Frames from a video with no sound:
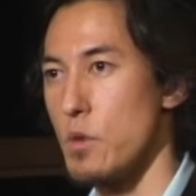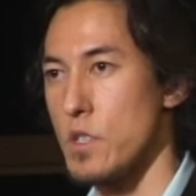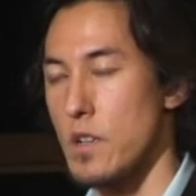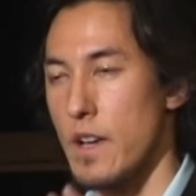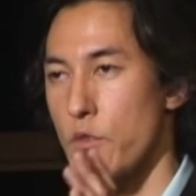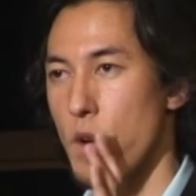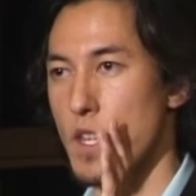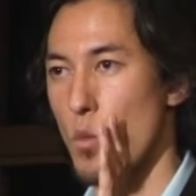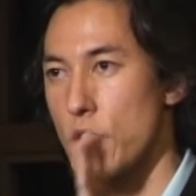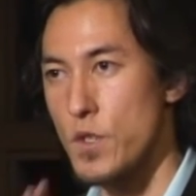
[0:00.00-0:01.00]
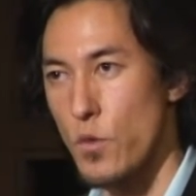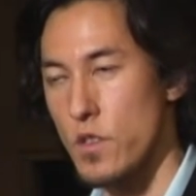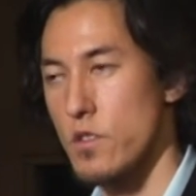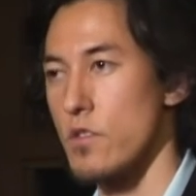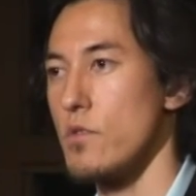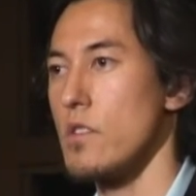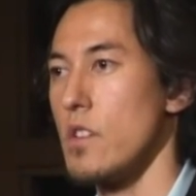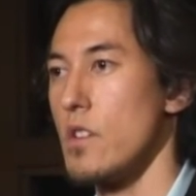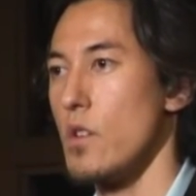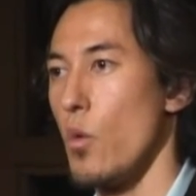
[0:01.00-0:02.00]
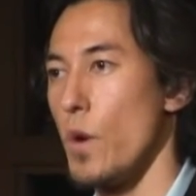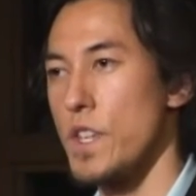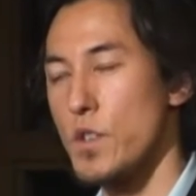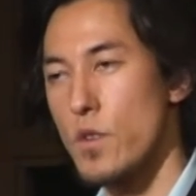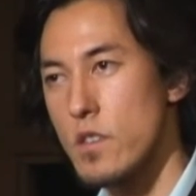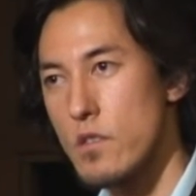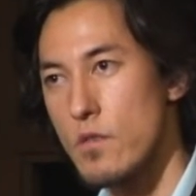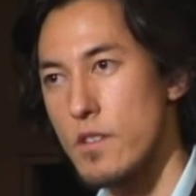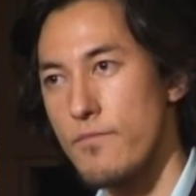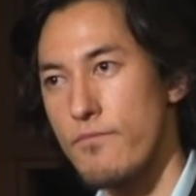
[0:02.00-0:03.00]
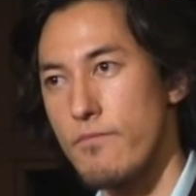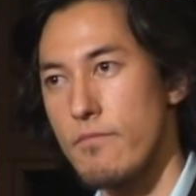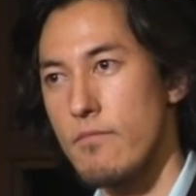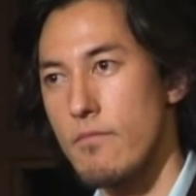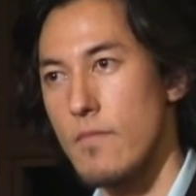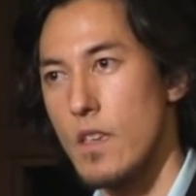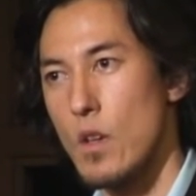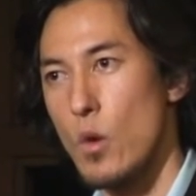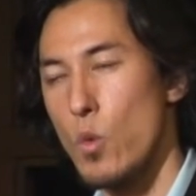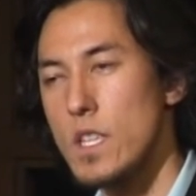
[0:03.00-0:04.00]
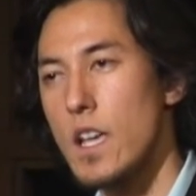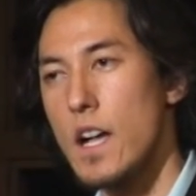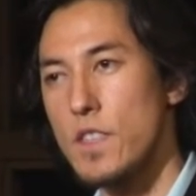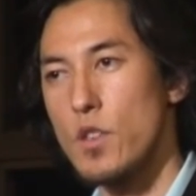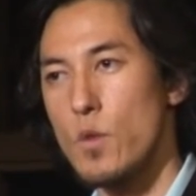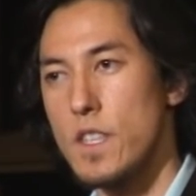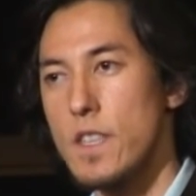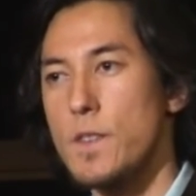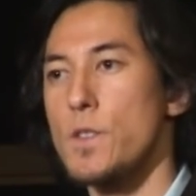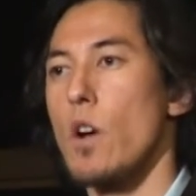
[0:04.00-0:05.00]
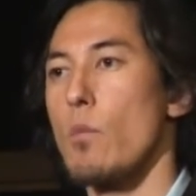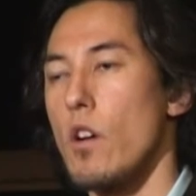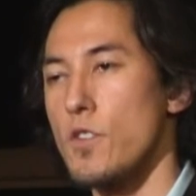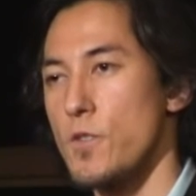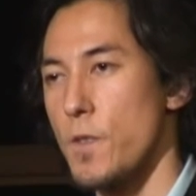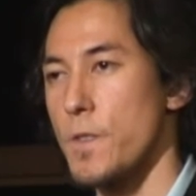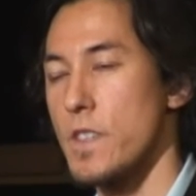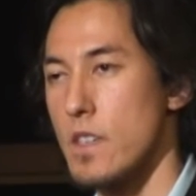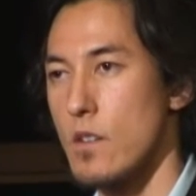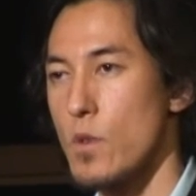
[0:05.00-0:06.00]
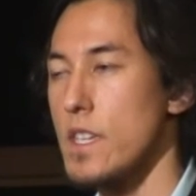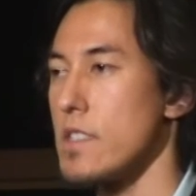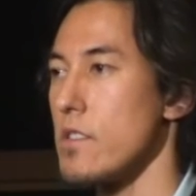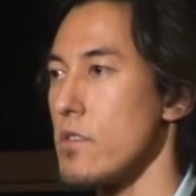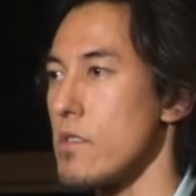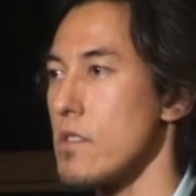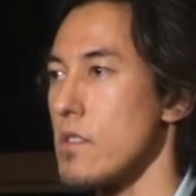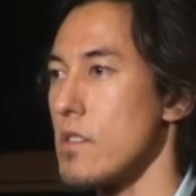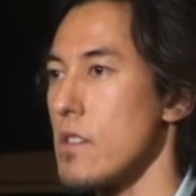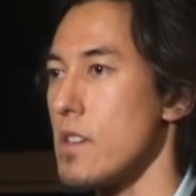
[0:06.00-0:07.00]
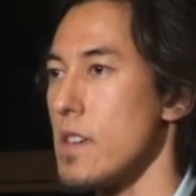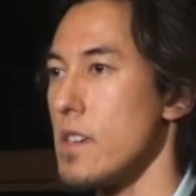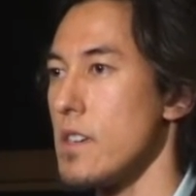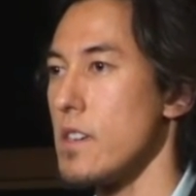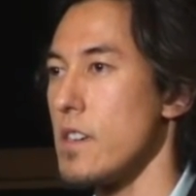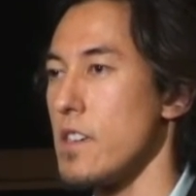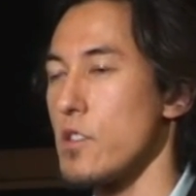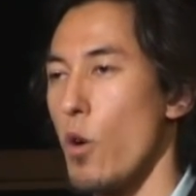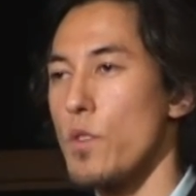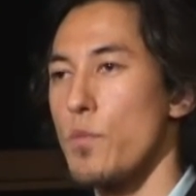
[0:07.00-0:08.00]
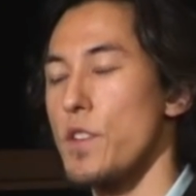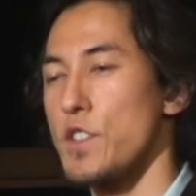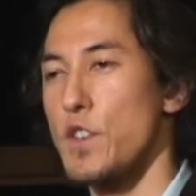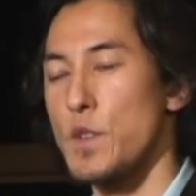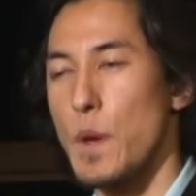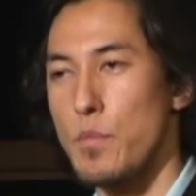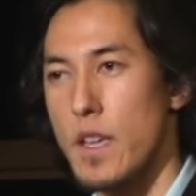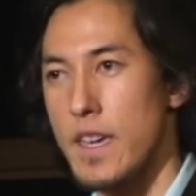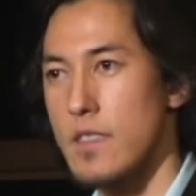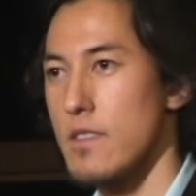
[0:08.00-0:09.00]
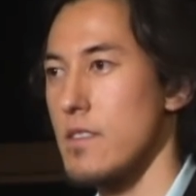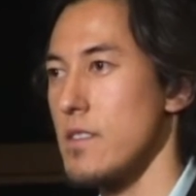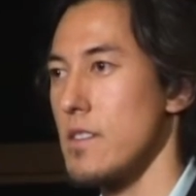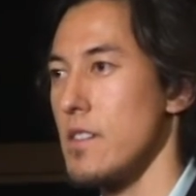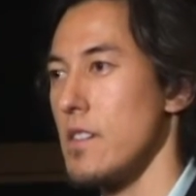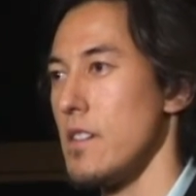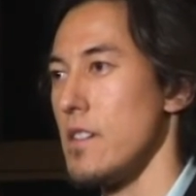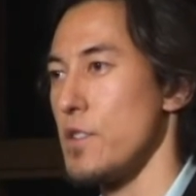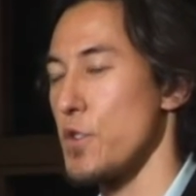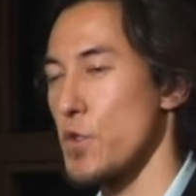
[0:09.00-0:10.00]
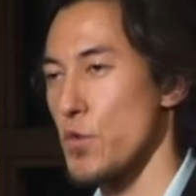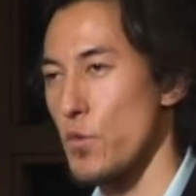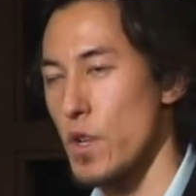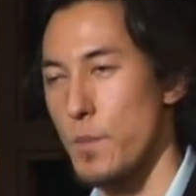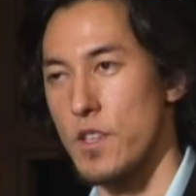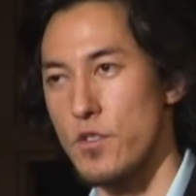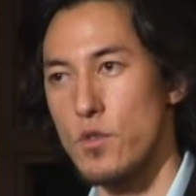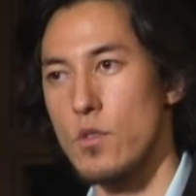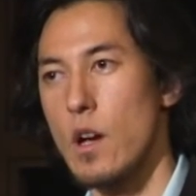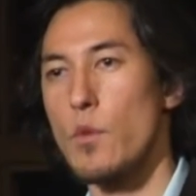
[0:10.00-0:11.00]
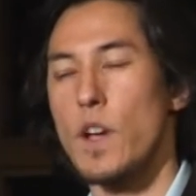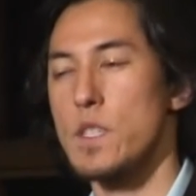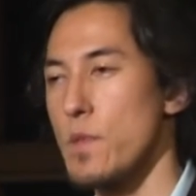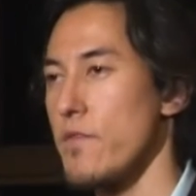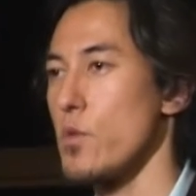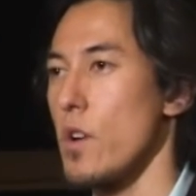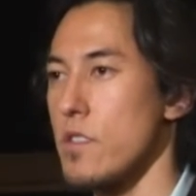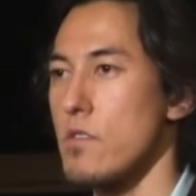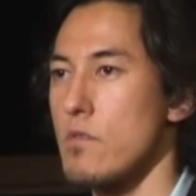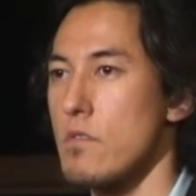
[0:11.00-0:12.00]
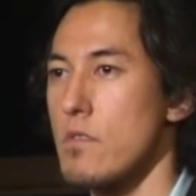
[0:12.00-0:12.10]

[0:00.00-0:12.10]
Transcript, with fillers: he would tell everybody what he's going to do, when he's going to do it. What did Gandhi do when he did his salt march to the sea? What did he do? He told the British, here's my plan, here's what I'm going to do, come arrest me if you want to.